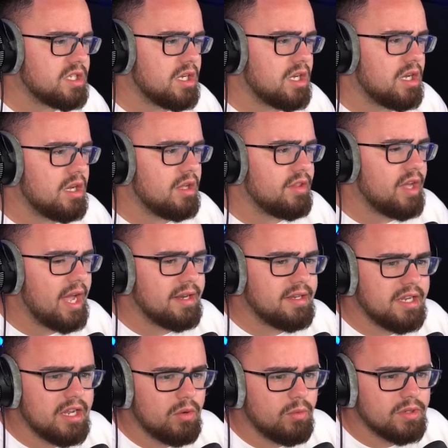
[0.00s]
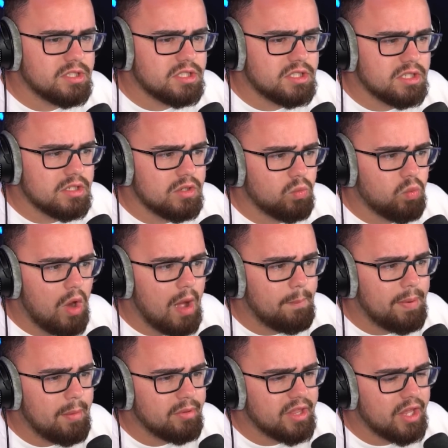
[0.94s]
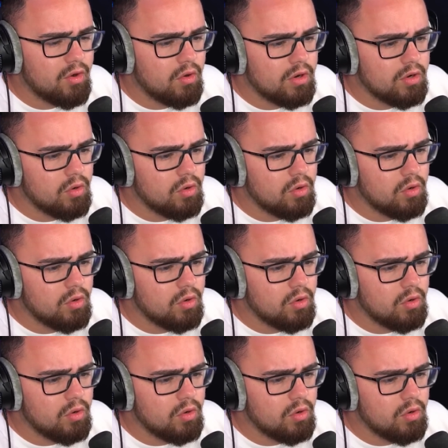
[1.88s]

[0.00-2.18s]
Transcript: uh, the idea was to rob people that aren't